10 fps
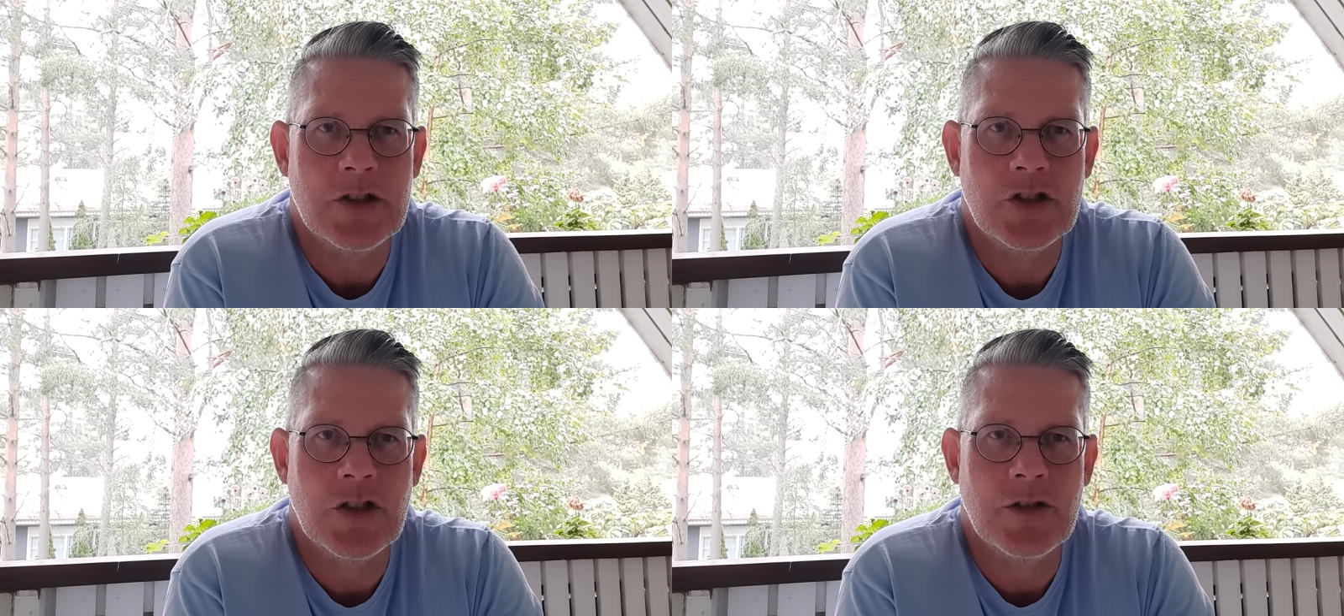
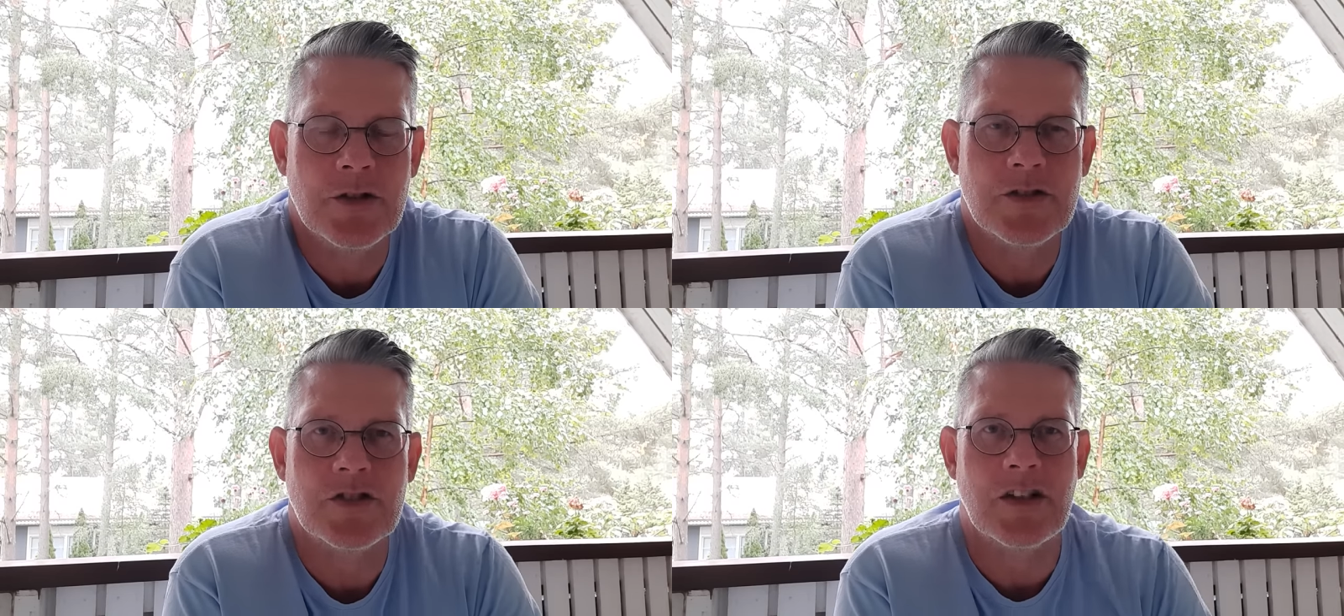
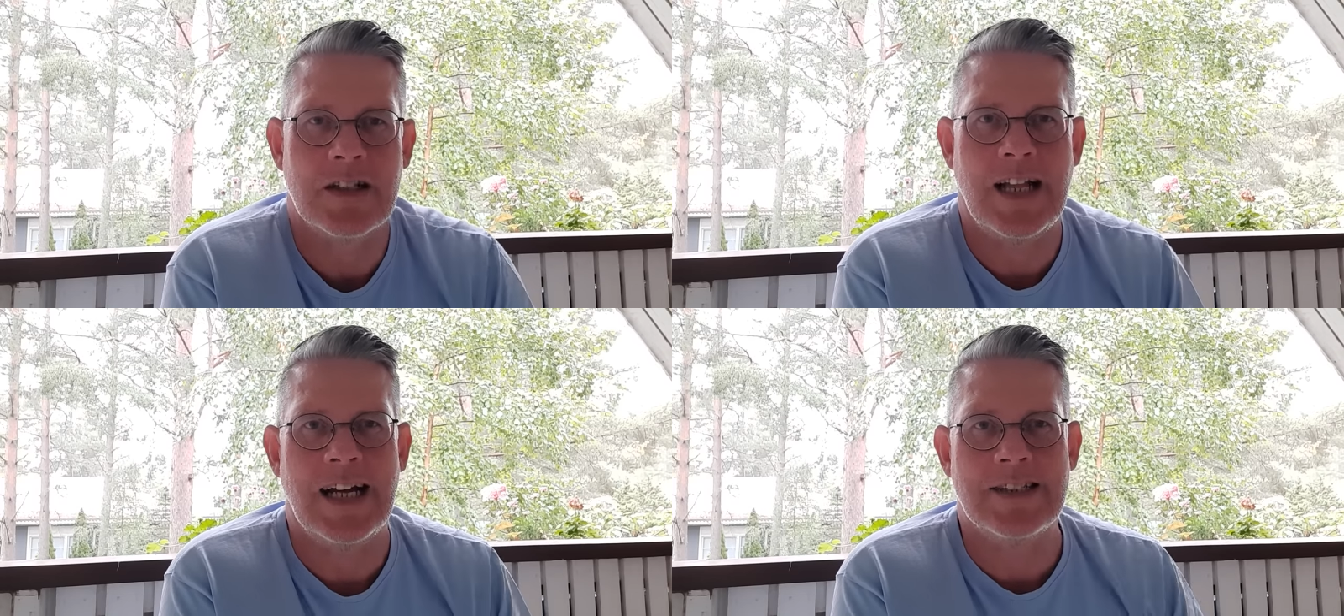shorts
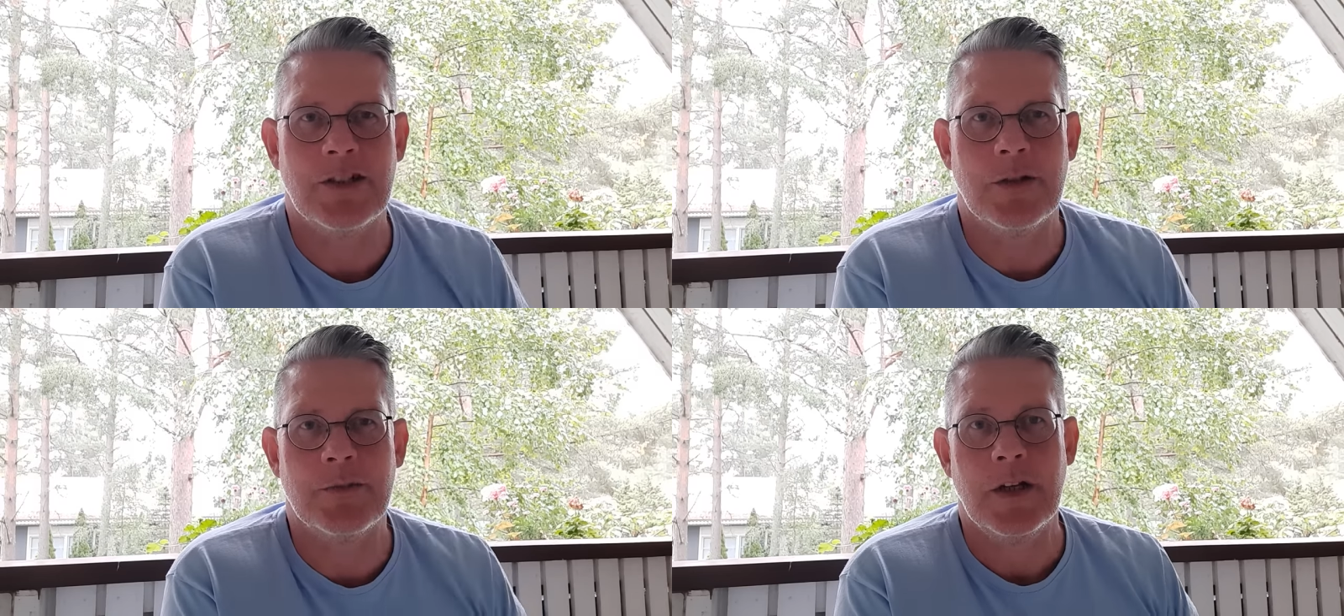lined
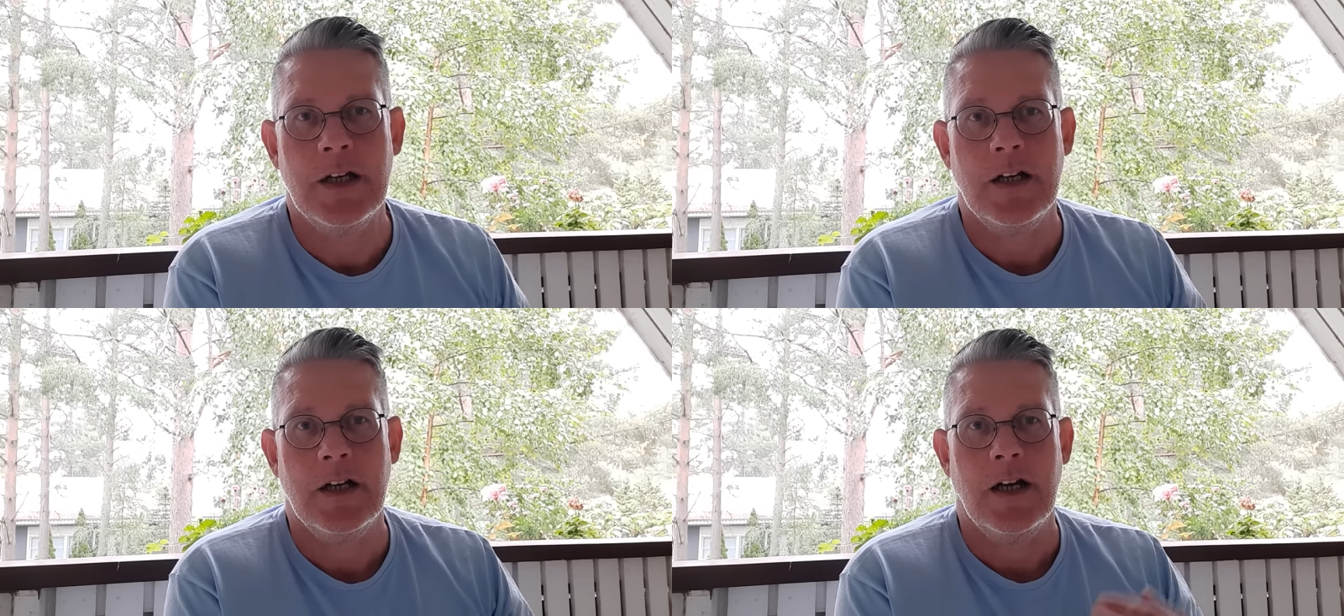up.
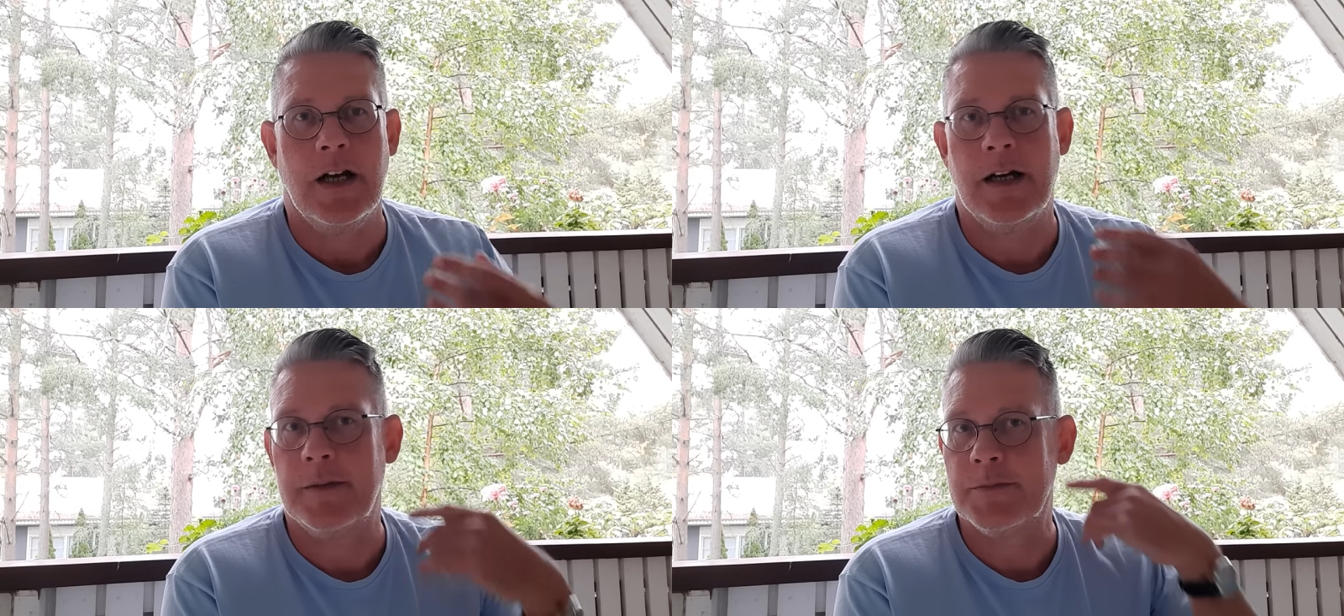
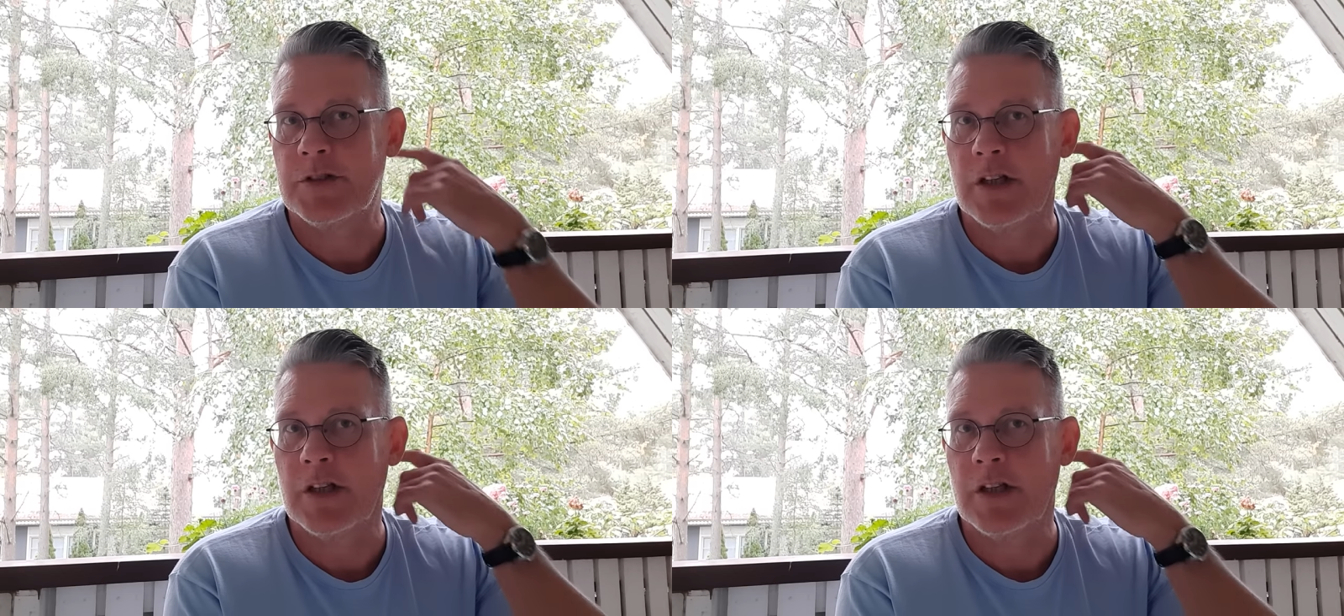I'm